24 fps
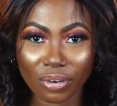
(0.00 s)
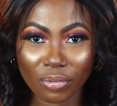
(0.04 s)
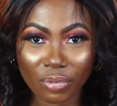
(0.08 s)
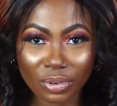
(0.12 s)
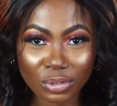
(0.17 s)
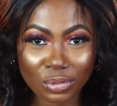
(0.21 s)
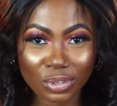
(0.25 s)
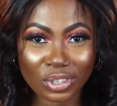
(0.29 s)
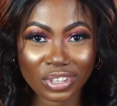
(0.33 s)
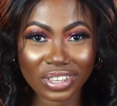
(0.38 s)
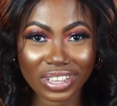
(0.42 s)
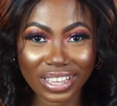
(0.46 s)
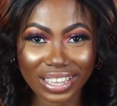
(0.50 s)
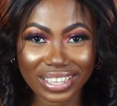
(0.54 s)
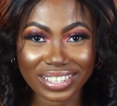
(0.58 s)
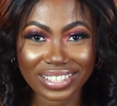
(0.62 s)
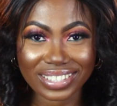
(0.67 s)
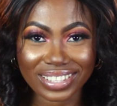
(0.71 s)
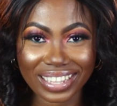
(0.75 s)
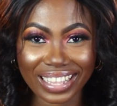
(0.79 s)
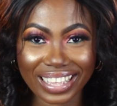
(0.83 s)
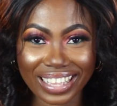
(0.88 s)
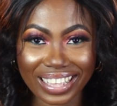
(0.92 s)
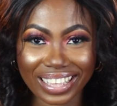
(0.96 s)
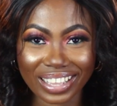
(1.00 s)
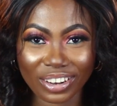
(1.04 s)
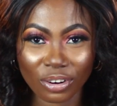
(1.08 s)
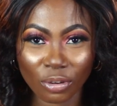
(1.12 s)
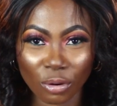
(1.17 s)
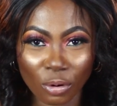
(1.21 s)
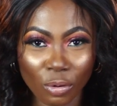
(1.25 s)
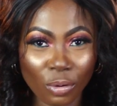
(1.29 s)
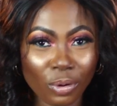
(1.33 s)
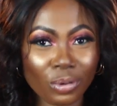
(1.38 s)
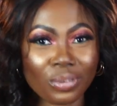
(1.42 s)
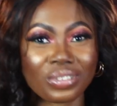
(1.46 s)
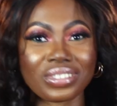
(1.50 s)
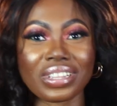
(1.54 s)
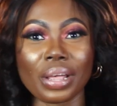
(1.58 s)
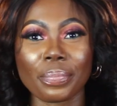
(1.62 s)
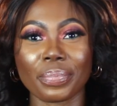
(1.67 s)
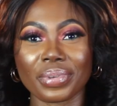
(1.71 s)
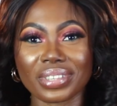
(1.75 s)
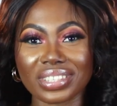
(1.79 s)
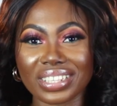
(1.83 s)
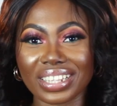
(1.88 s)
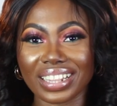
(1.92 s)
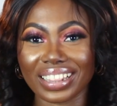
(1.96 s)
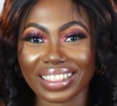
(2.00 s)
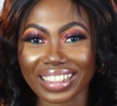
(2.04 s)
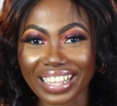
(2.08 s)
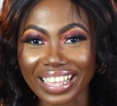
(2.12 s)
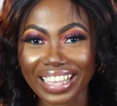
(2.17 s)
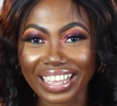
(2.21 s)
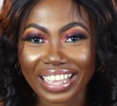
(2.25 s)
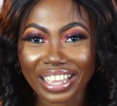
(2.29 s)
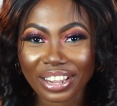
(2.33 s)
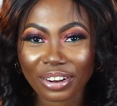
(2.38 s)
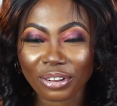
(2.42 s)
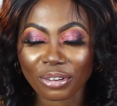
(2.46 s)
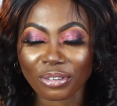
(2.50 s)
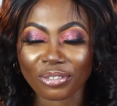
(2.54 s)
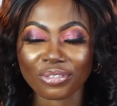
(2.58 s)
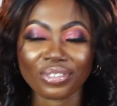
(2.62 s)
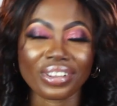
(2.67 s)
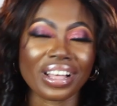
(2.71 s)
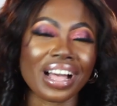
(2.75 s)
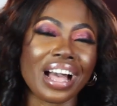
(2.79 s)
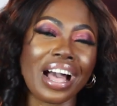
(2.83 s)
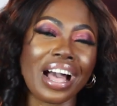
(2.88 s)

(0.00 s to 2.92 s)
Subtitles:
What were you guys thinking, or what was that person thinking of?